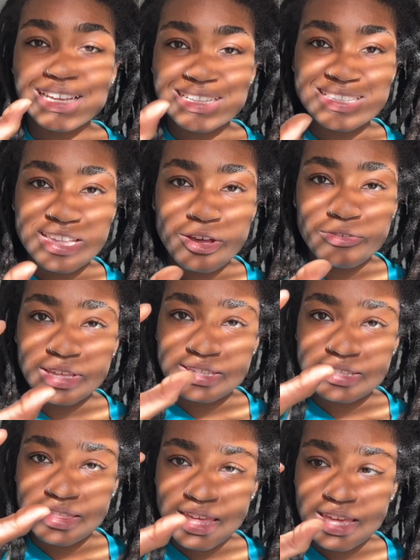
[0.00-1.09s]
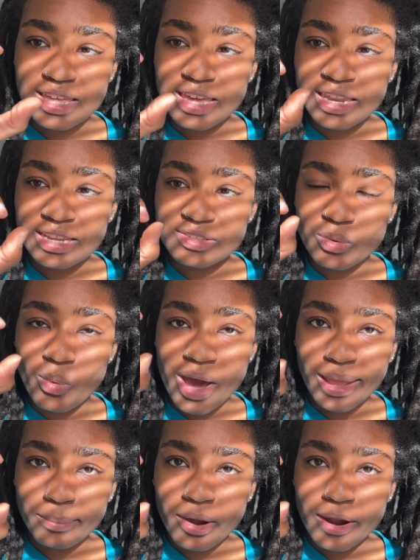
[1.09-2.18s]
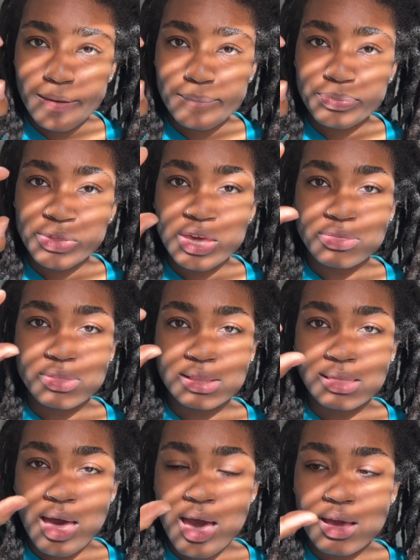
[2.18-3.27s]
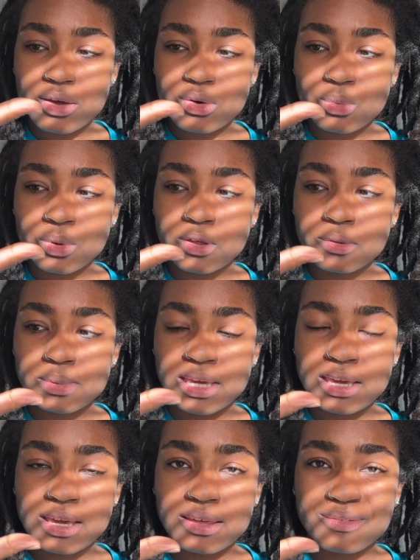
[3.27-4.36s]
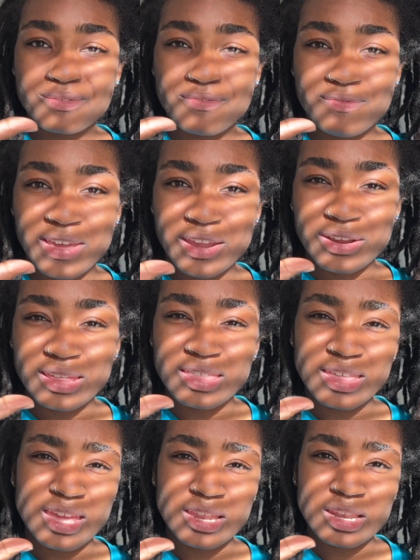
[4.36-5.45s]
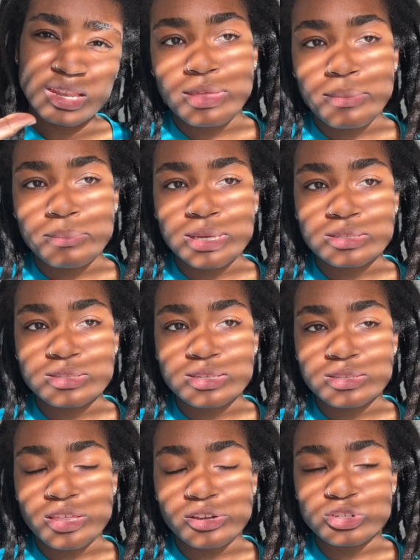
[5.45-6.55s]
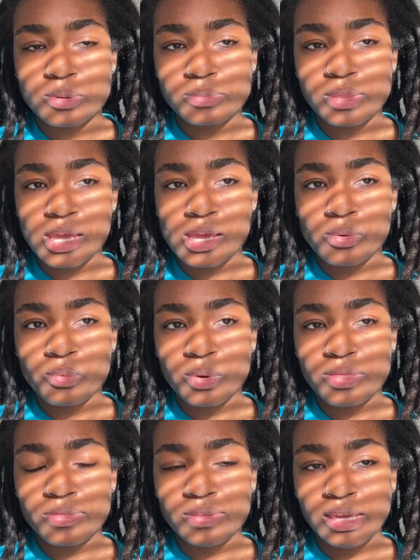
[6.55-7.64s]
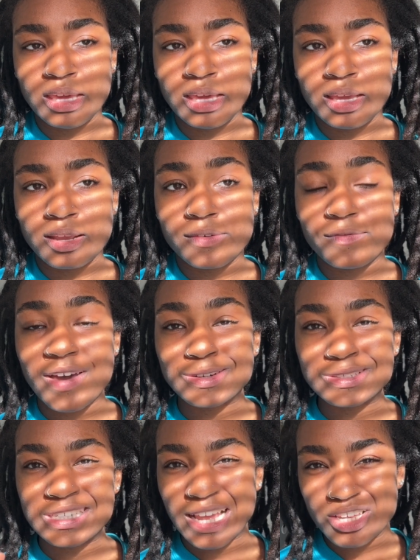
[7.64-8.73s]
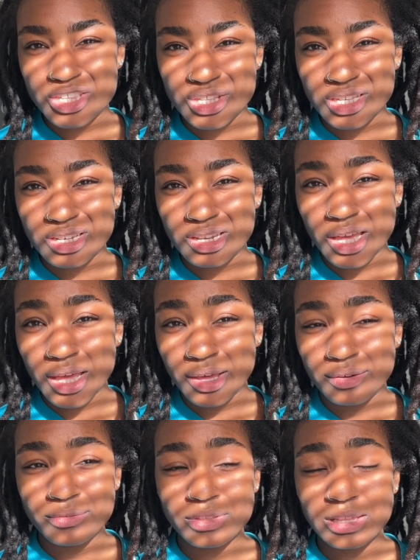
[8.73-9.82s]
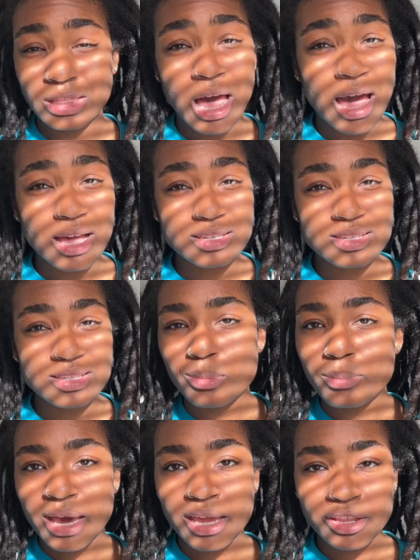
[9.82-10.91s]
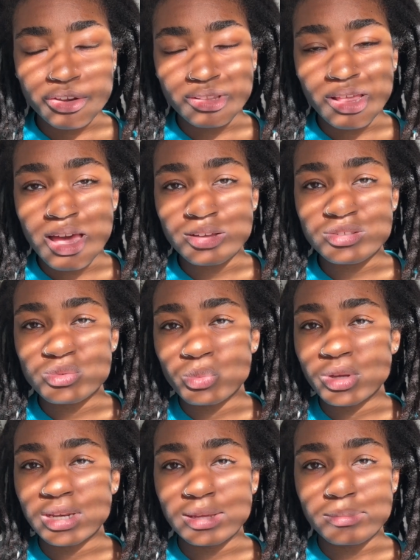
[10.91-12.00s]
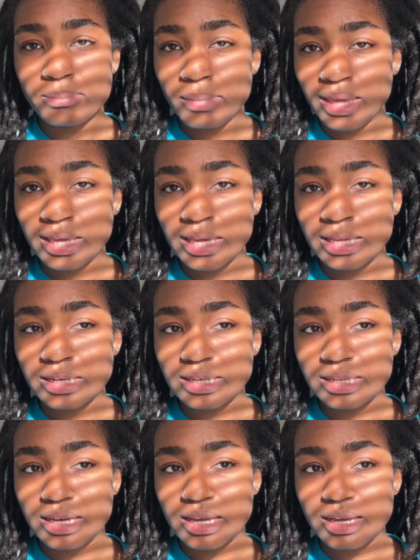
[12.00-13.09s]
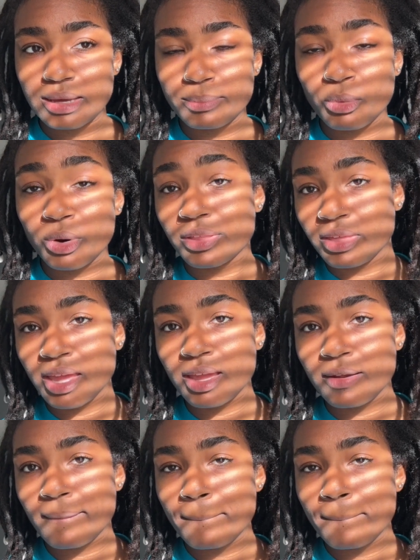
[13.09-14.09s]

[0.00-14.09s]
itself is thick and it's a wide part, the lock will be very thin. That means that there's something with the foundation of the locks. Combining your locks wouldn't make it more thick.